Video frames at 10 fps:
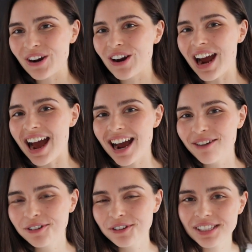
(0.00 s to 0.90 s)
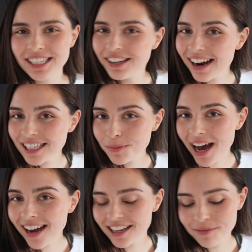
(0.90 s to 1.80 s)
I will see you guys
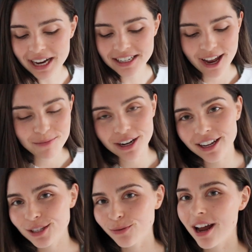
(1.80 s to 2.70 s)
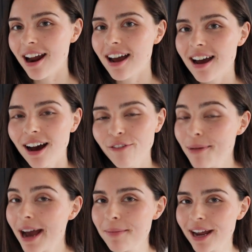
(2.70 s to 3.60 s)
back in about 10 minutes when I have
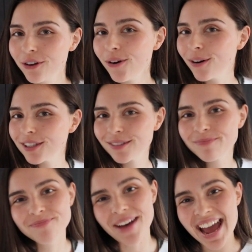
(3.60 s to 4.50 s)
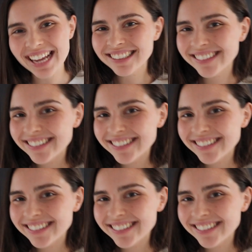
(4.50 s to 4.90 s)
my main course. Bye.